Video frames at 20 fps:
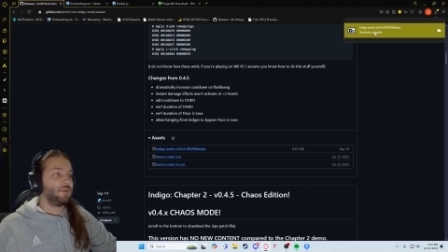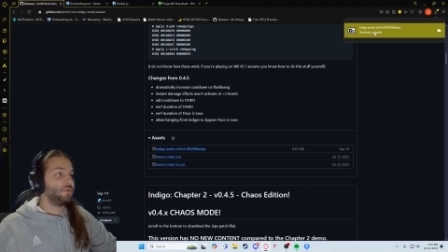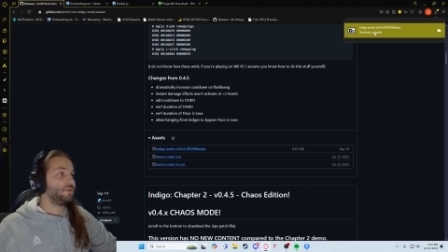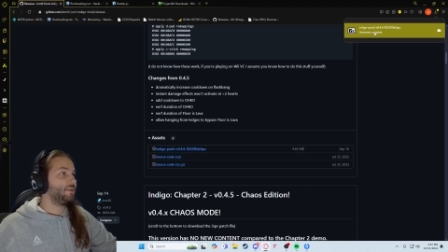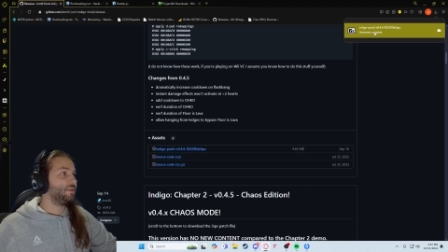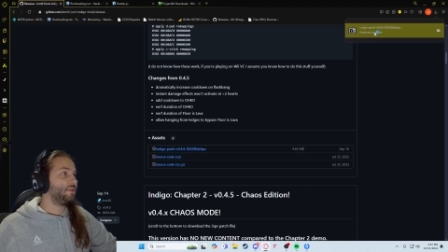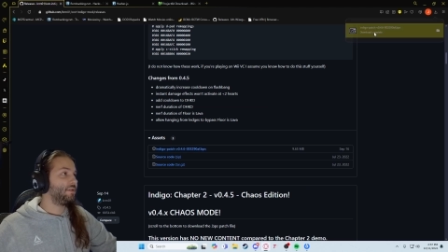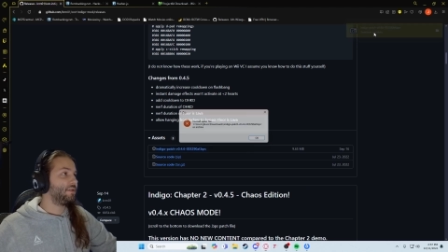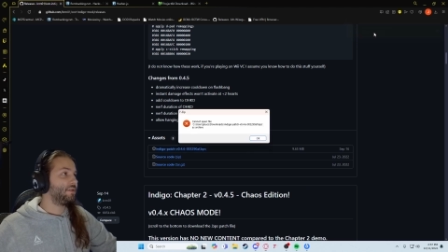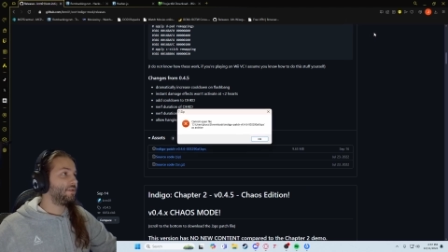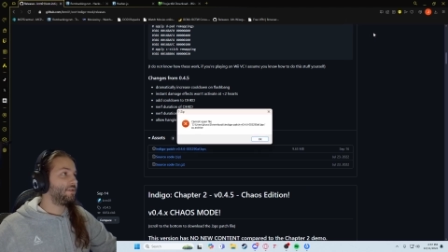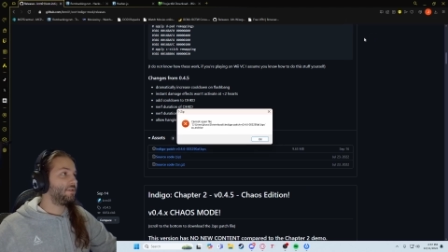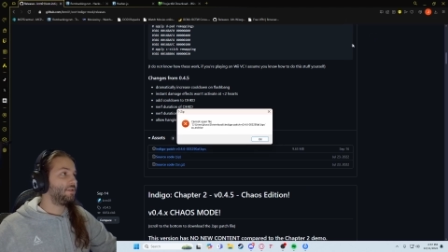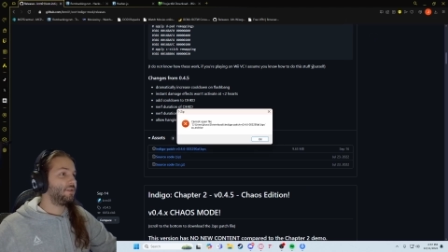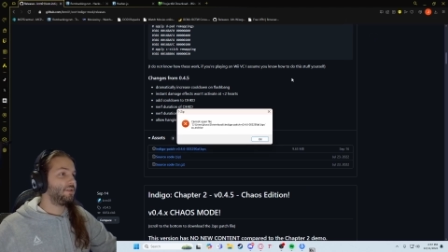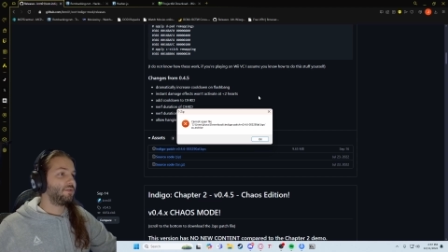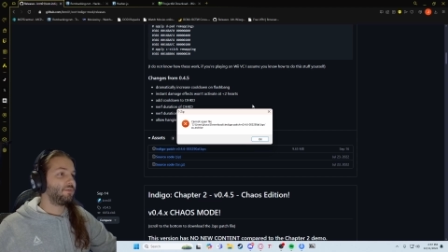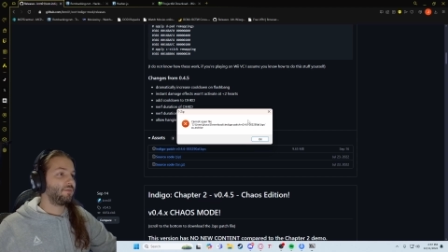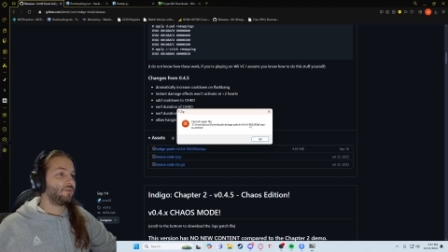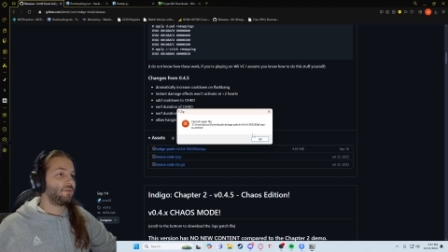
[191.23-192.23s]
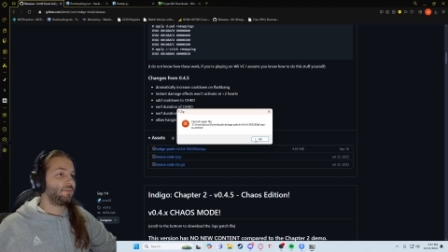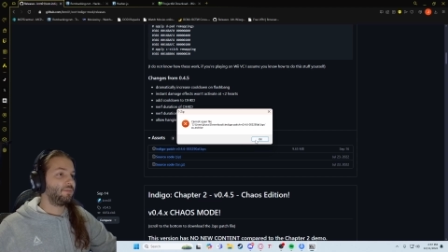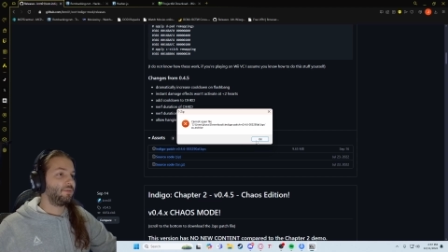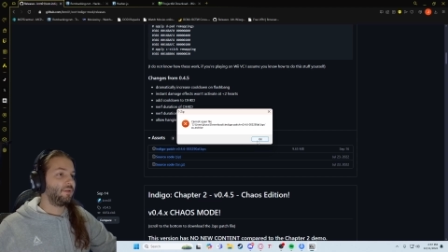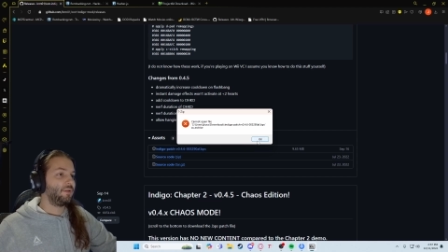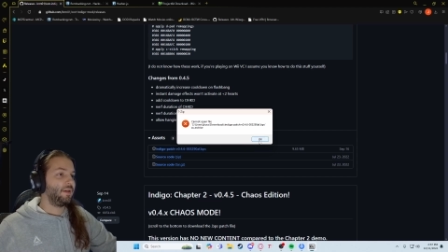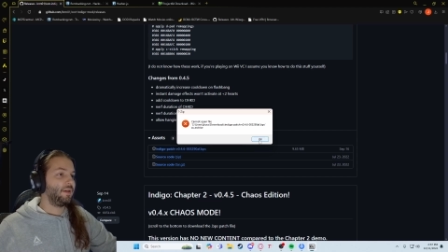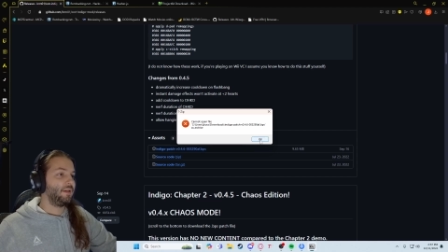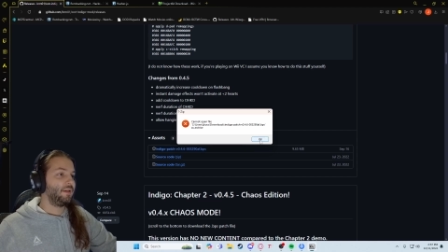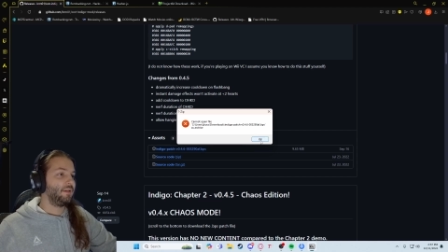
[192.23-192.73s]
It's it's it's worth
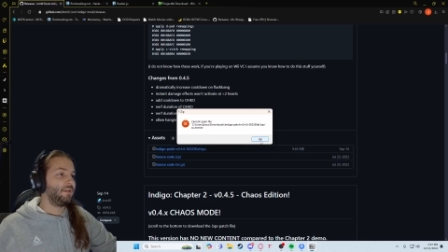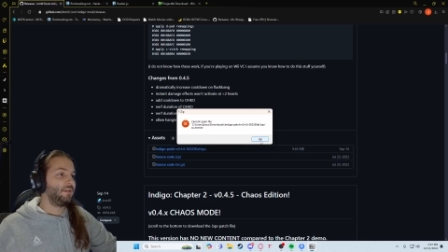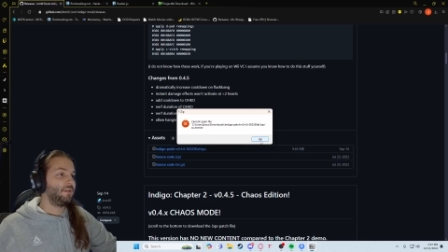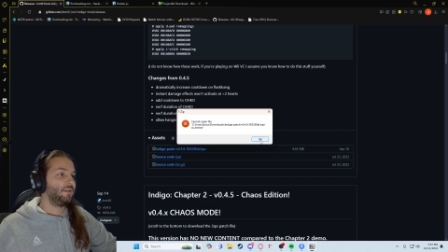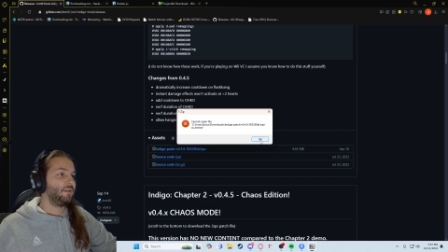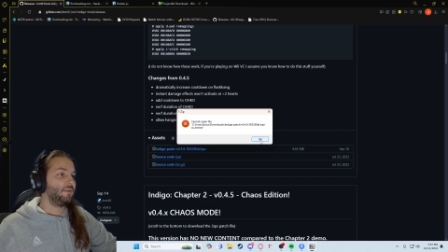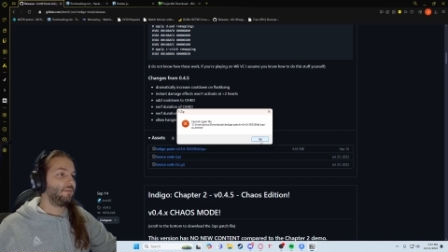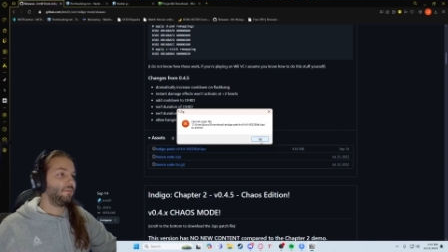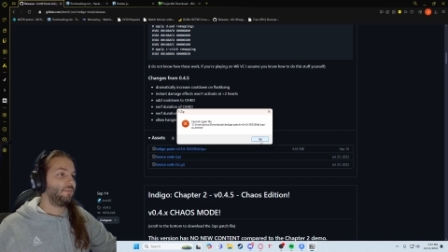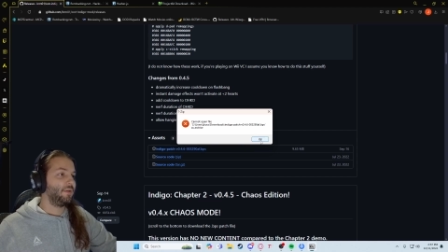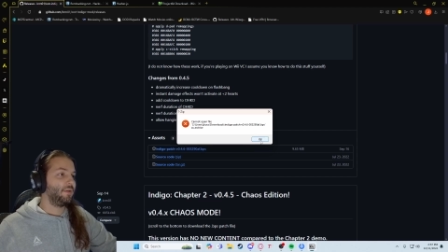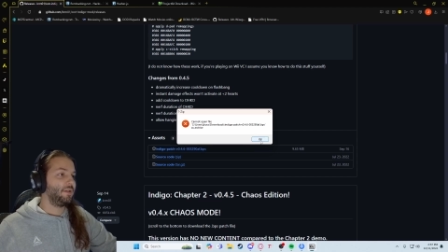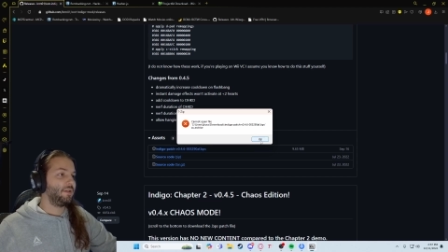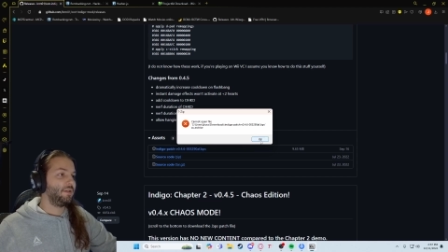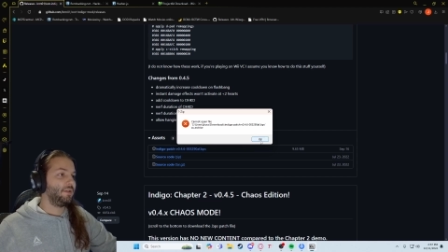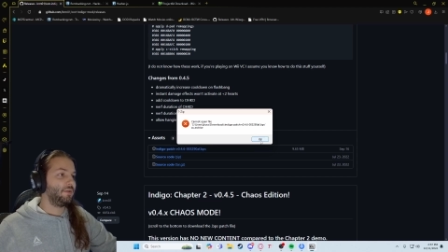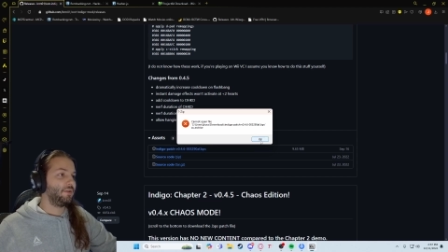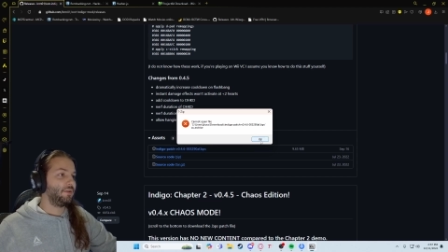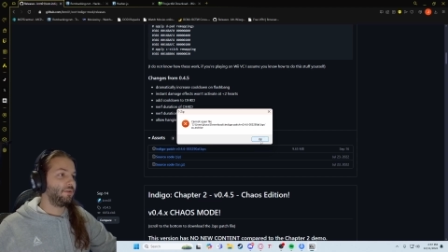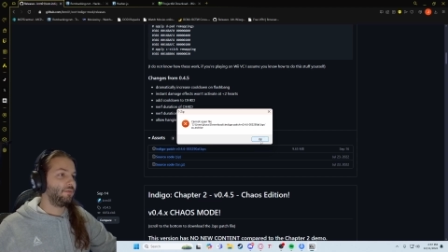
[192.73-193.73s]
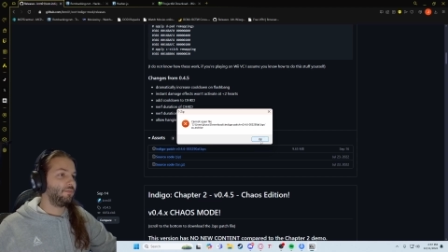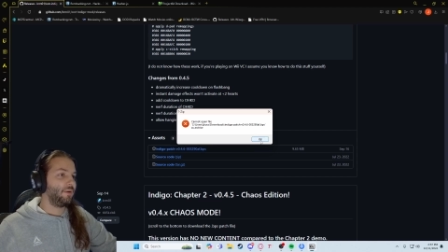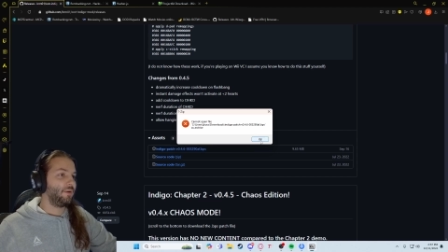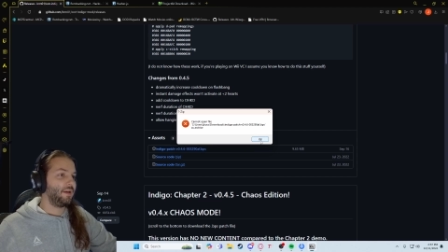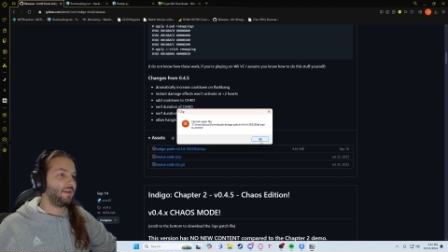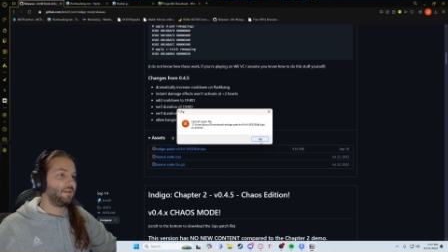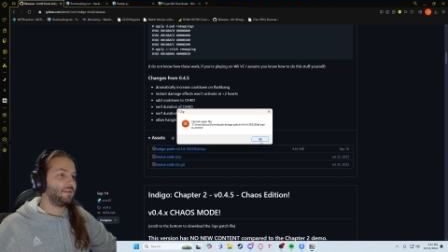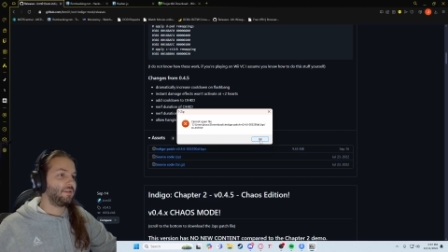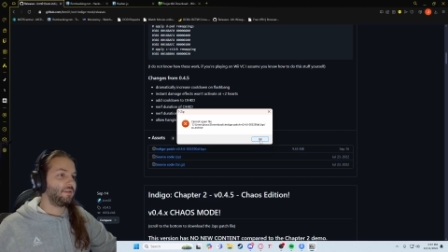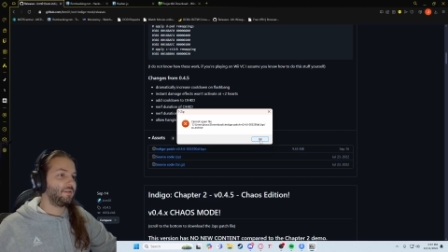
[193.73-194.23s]
playing, but you could wait
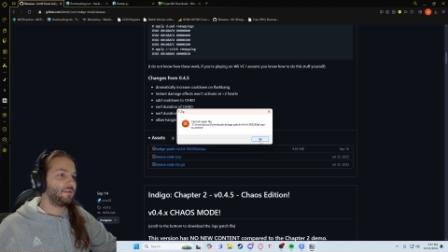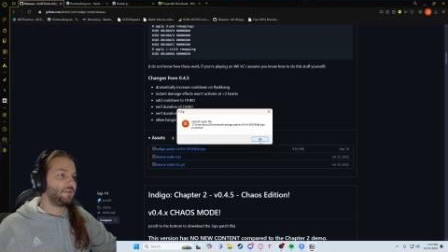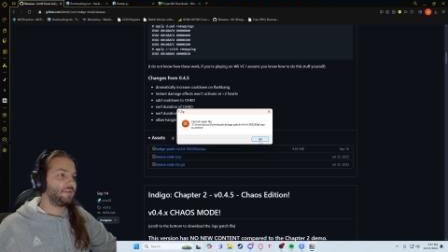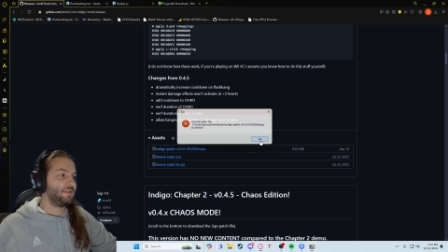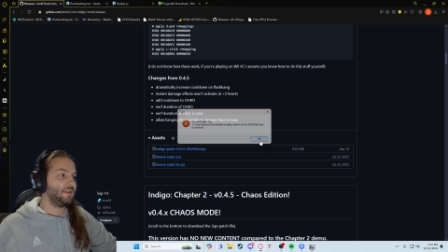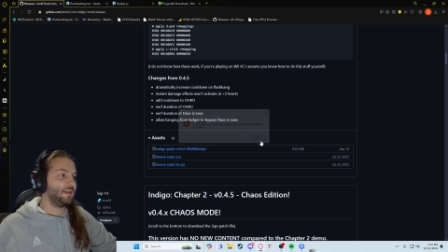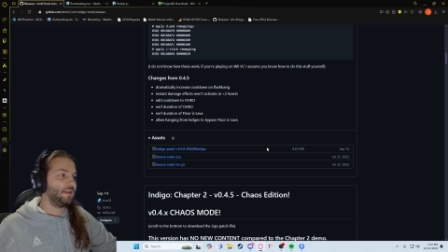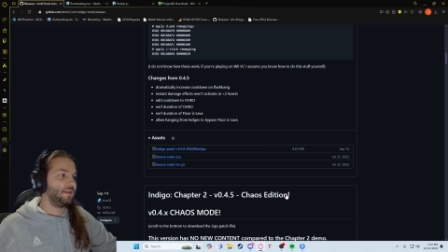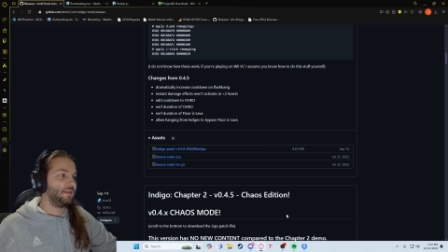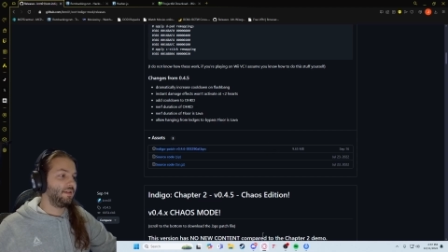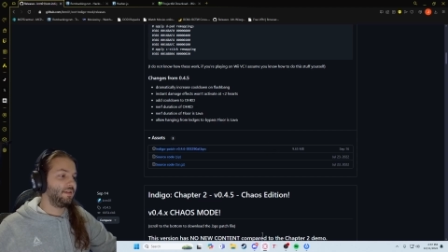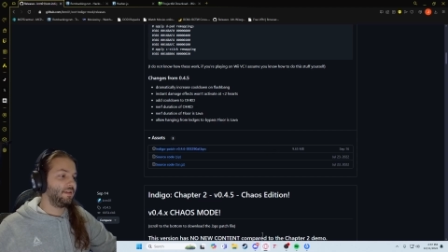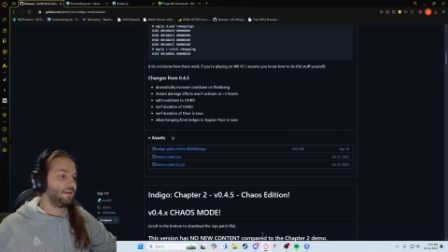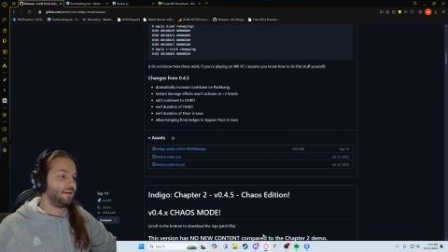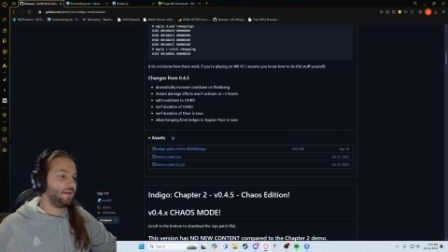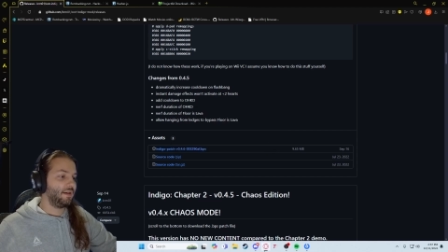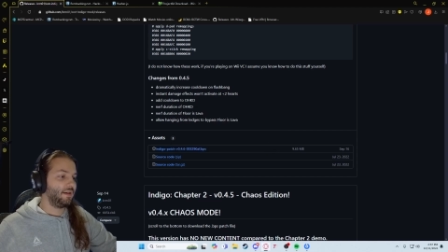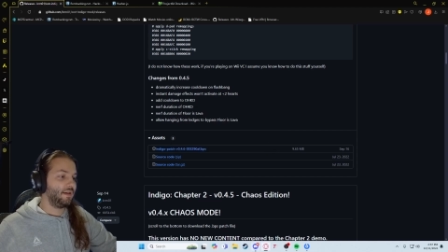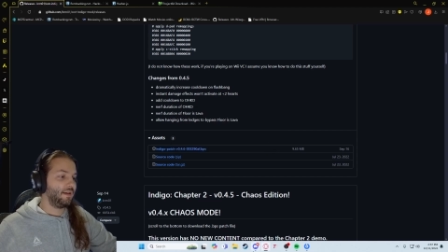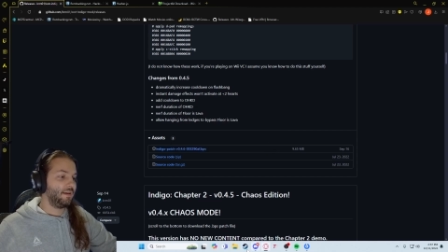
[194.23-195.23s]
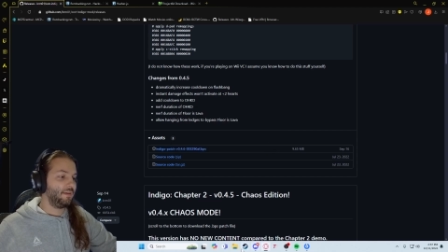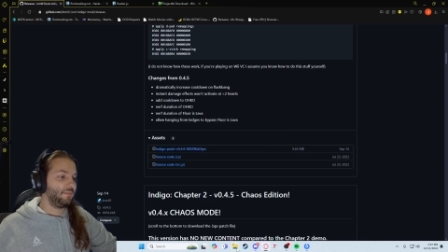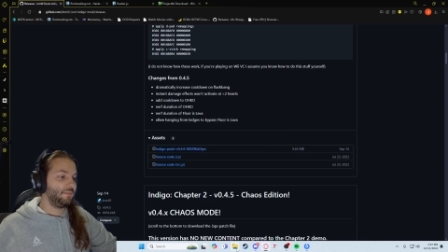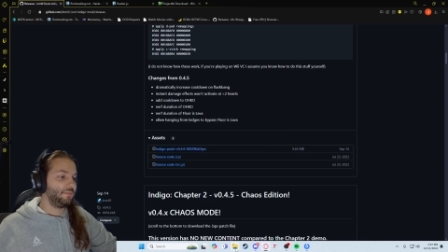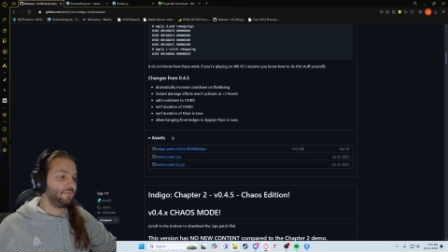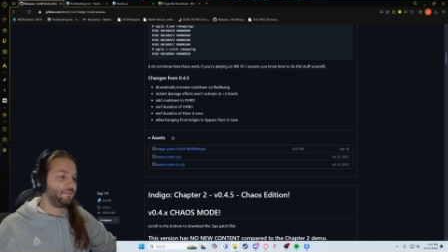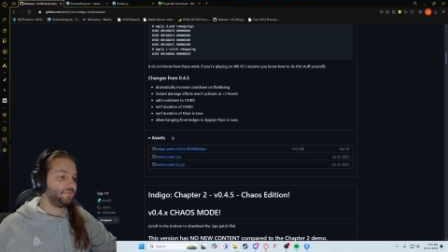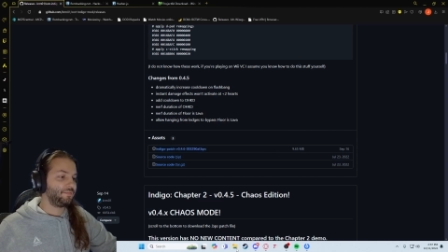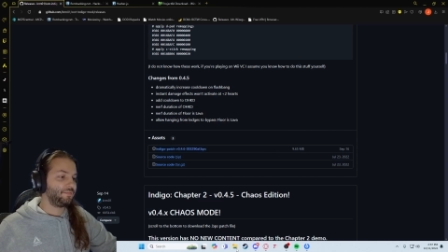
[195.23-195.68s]
until it's done. Um,